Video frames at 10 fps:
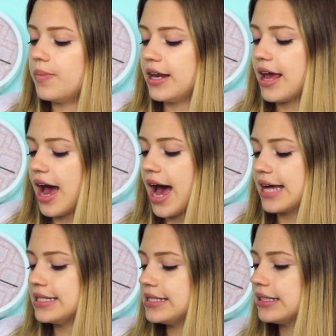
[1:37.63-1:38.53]
but it
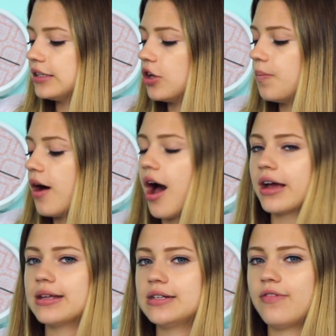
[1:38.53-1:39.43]
has little
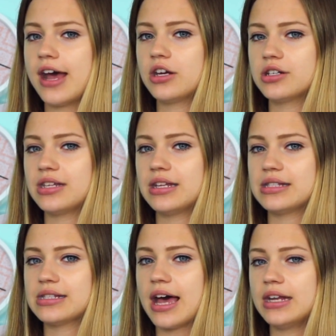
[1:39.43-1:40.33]
pocket dividers
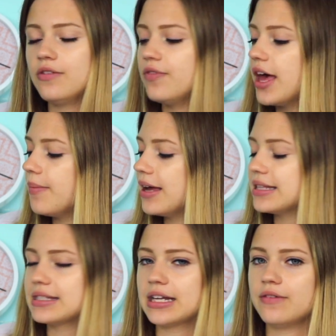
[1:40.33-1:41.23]
inside of them
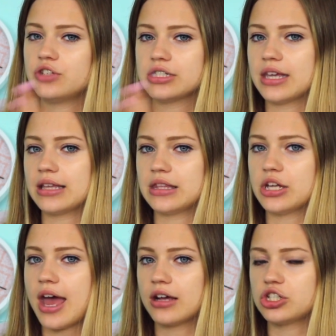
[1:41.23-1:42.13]
instead of just like
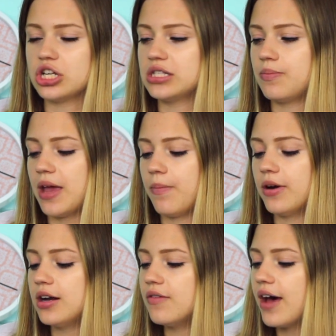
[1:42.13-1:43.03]
the sheets of paper
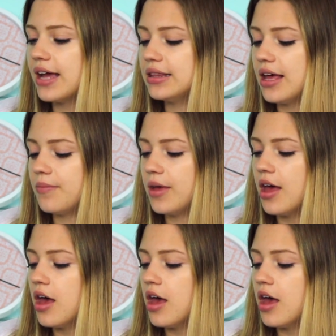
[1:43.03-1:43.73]
to divide them.